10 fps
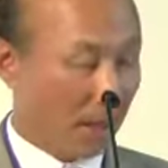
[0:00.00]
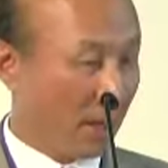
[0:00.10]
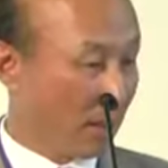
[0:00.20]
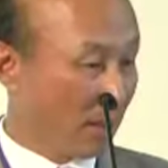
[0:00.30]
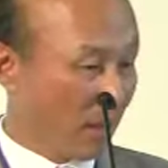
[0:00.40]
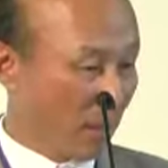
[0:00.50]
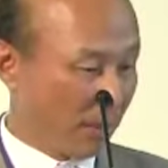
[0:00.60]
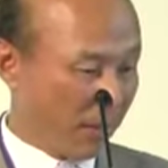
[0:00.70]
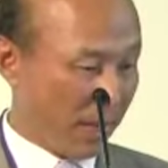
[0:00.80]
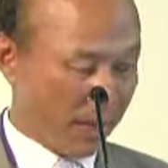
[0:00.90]
And number
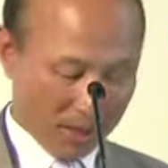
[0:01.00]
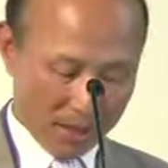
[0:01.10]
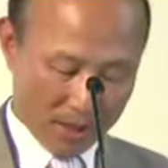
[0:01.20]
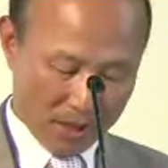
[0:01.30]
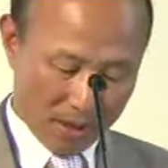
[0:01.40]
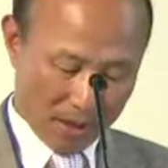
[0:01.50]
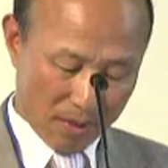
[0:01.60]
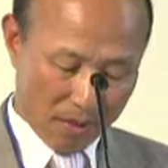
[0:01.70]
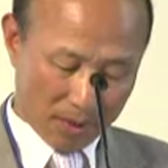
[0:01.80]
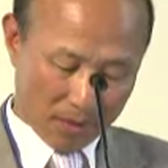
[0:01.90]
3,
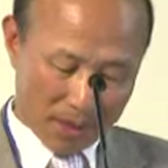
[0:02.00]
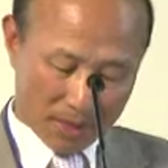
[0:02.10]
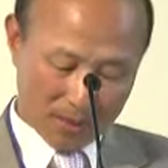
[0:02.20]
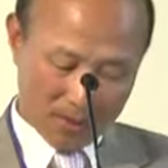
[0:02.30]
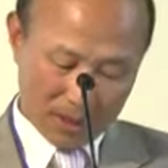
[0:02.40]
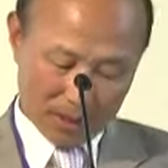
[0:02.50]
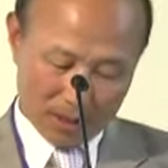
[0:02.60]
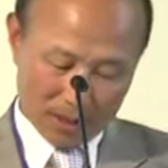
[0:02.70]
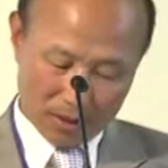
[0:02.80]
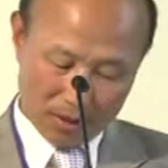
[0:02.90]
about
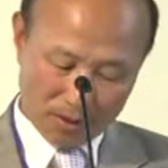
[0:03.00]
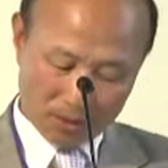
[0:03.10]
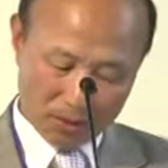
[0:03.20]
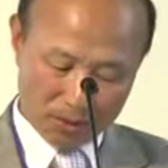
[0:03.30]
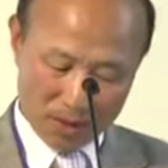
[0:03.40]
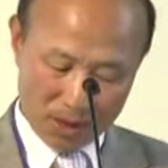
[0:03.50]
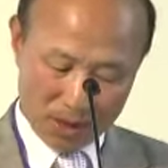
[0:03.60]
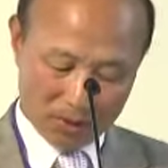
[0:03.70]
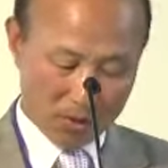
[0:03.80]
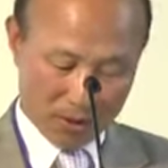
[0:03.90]
possibilities of social
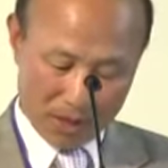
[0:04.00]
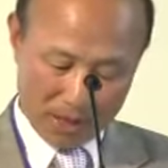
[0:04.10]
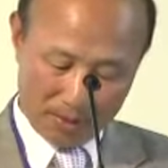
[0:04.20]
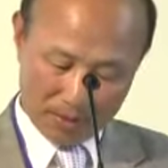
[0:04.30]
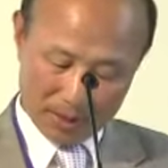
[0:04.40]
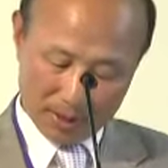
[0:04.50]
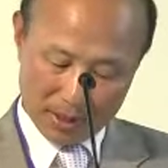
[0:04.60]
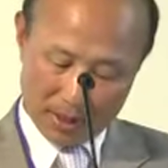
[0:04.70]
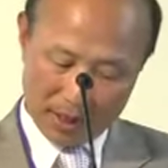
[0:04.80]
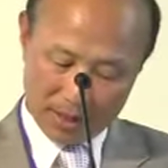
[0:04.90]
network games
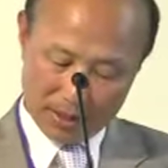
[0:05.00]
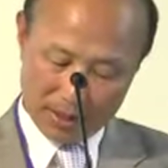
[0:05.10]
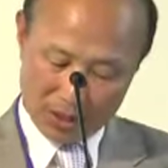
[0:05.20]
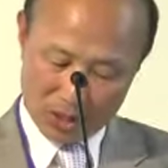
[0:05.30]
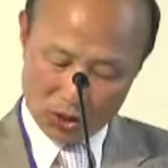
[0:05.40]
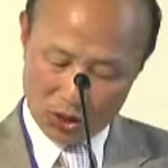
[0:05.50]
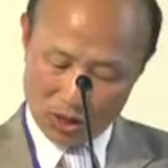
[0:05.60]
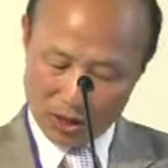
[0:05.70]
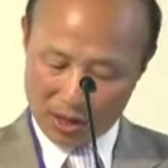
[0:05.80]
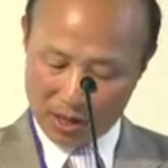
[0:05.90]
as a
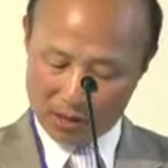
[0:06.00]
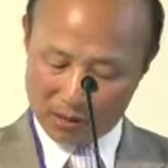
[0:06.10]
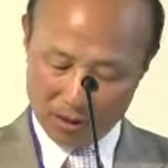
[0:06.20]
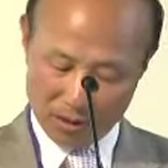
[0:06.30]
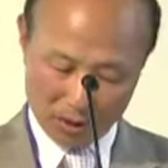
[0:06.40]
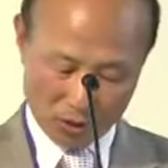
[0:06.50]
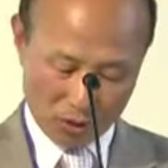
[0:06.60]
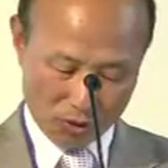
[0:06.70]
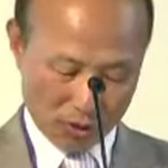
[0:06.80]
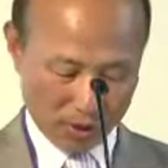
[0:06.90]
teaching and learning
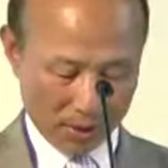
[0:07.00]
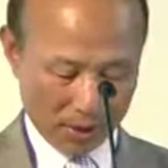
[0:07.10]
tool.